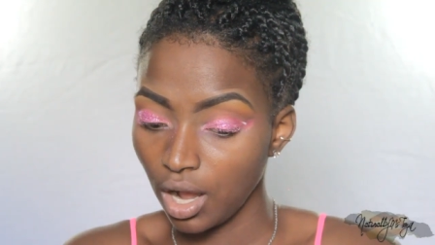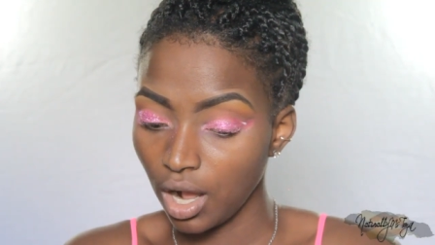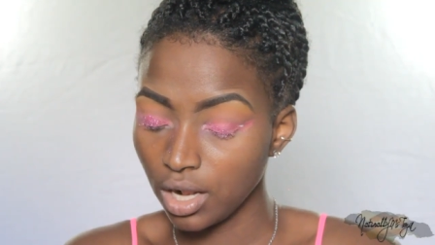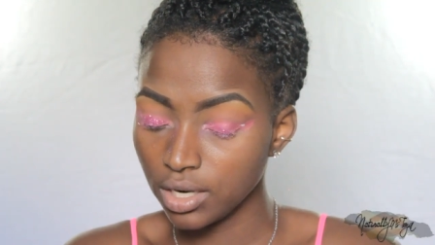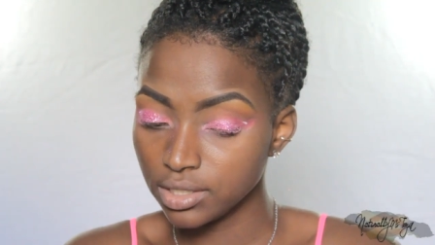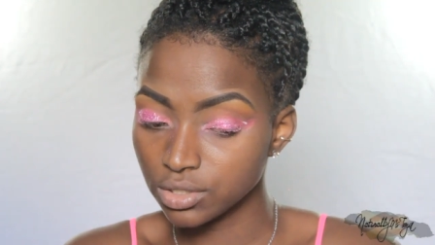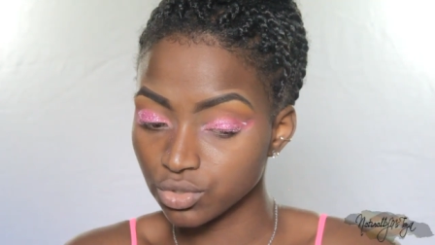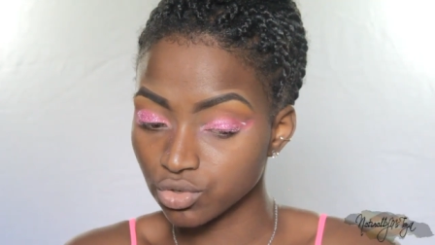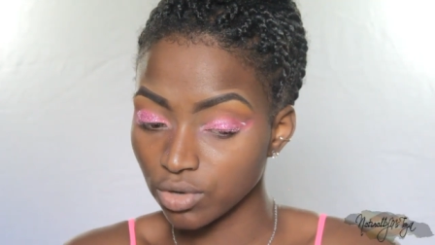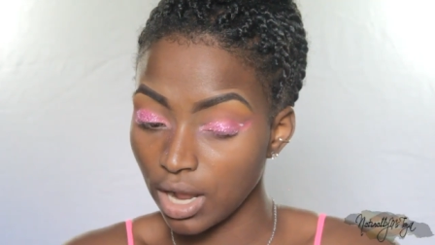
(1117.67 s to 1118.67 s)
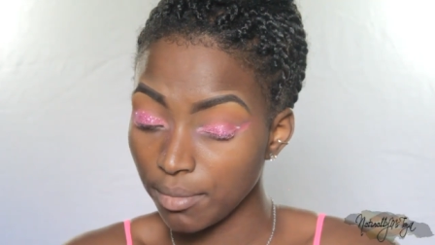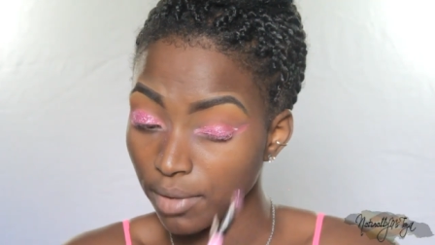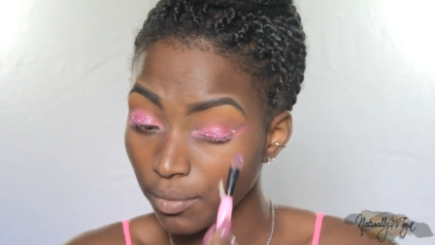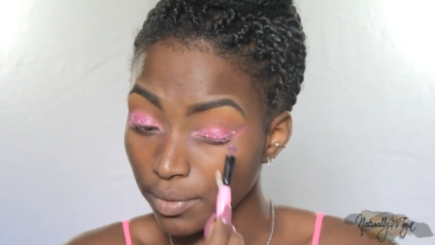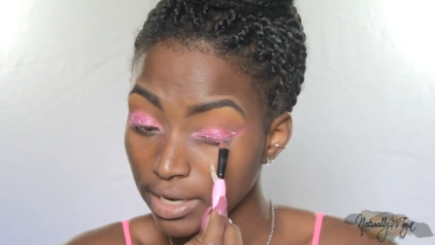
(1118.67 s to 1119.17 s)
All this
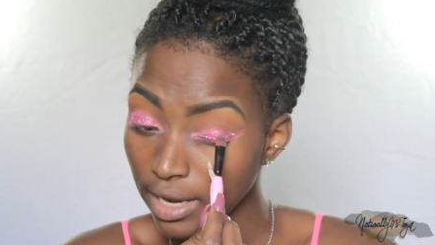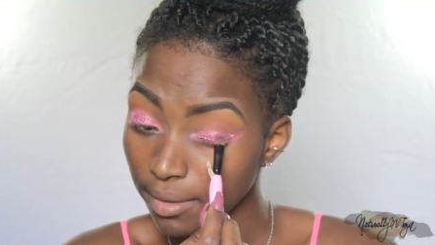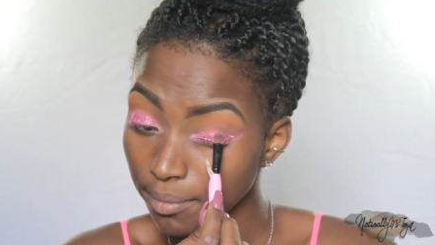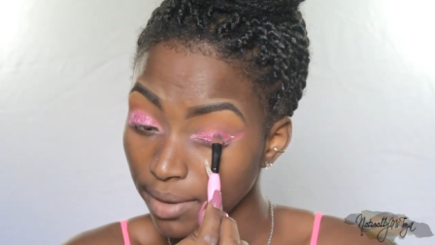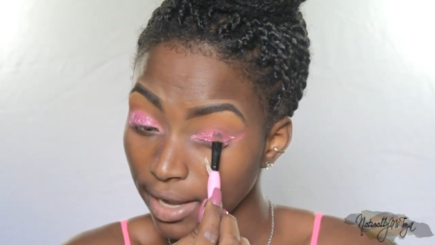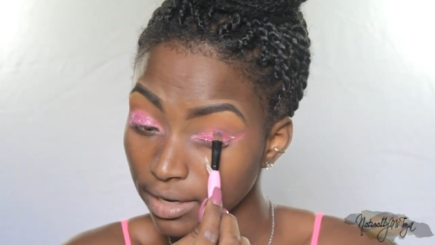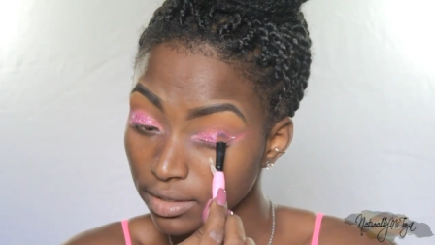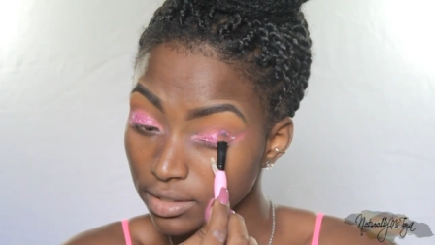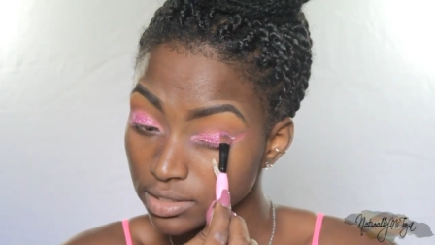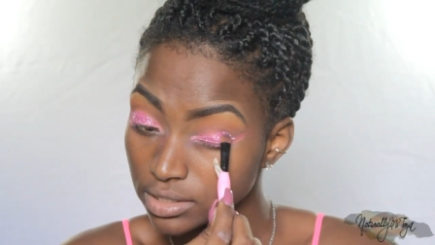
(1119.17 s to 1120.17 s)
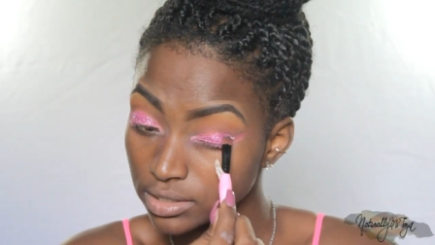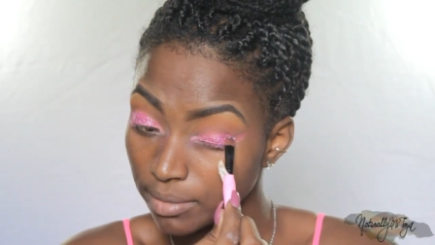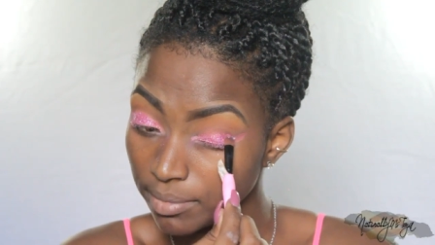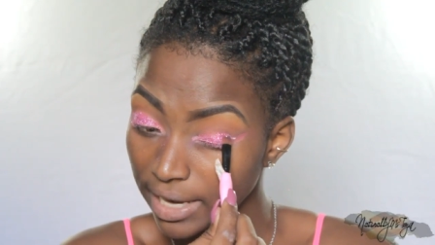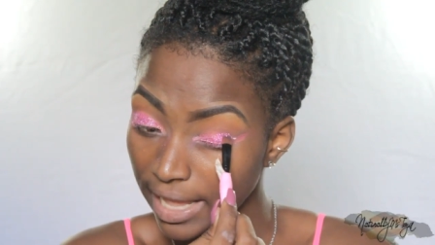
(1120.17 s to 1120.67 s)
drama with them and just
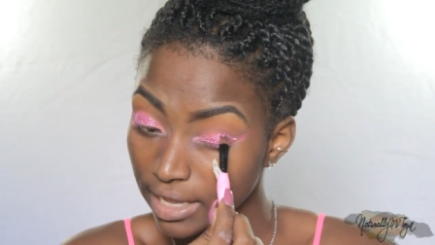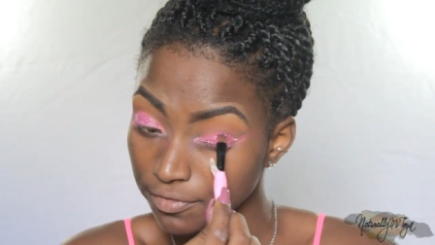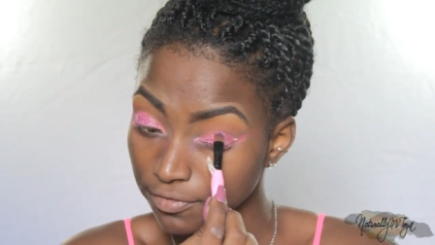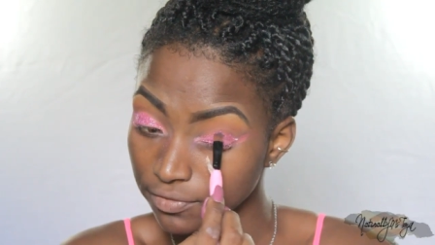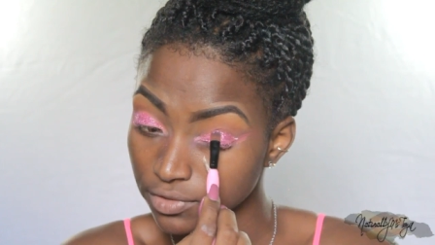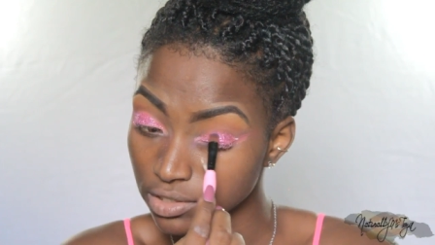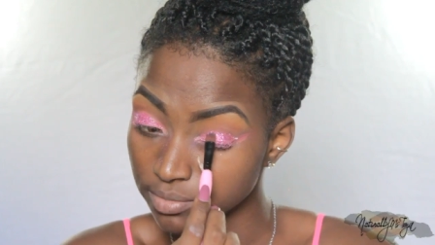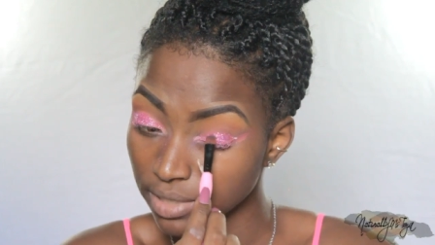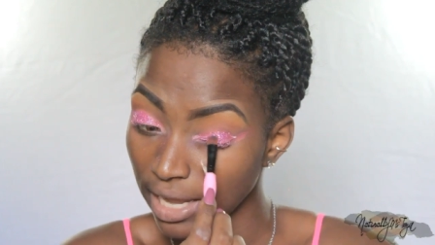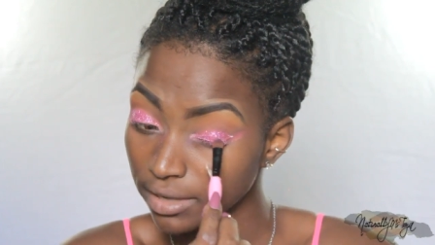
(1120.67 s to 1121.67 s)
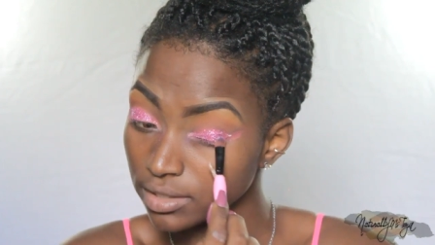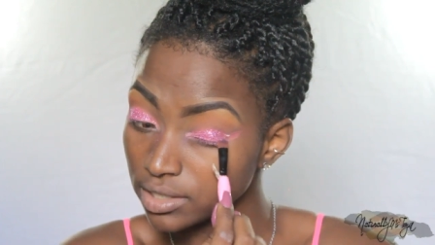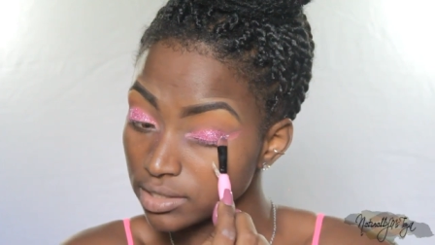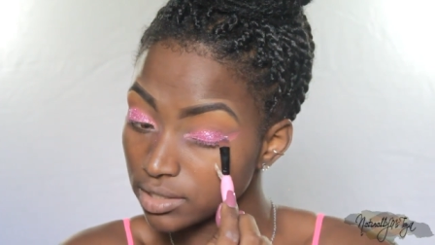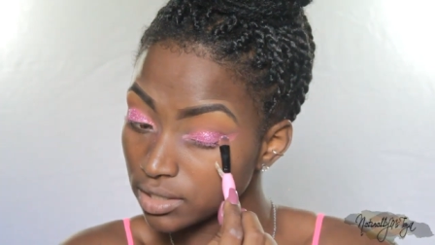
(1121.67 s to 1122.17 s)
the life,
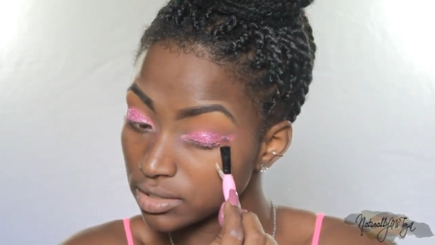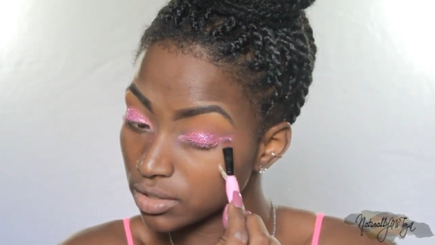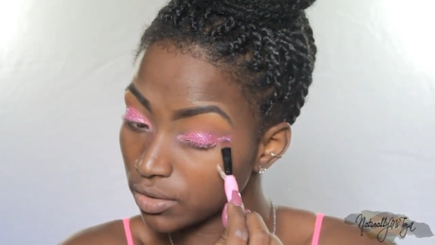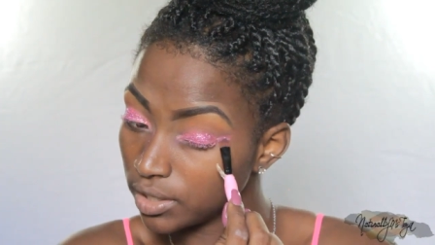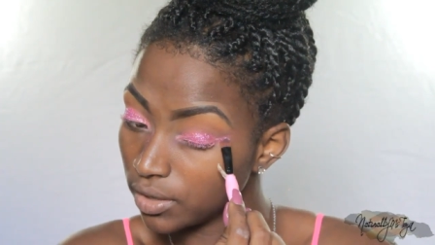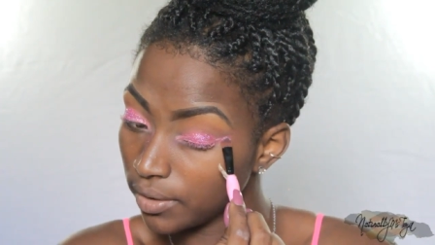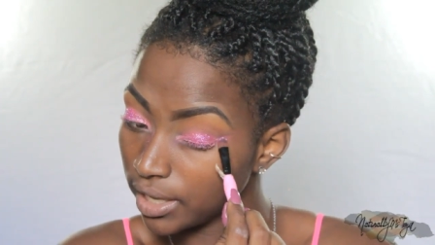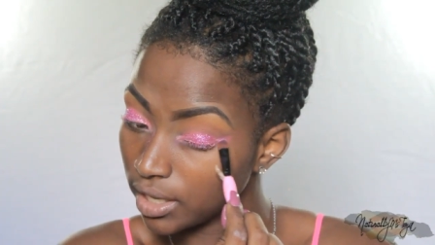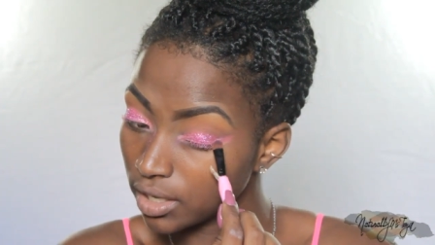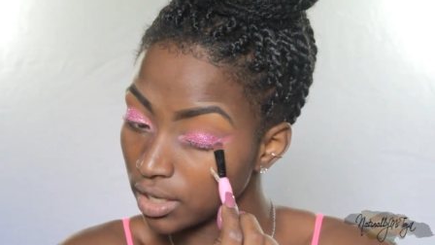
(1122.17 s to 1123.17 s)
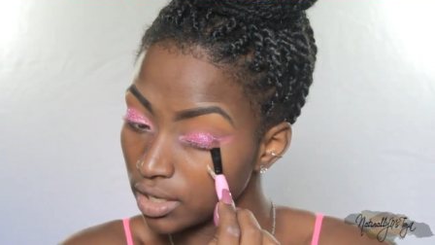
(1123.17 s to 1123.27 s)
it's so annoying.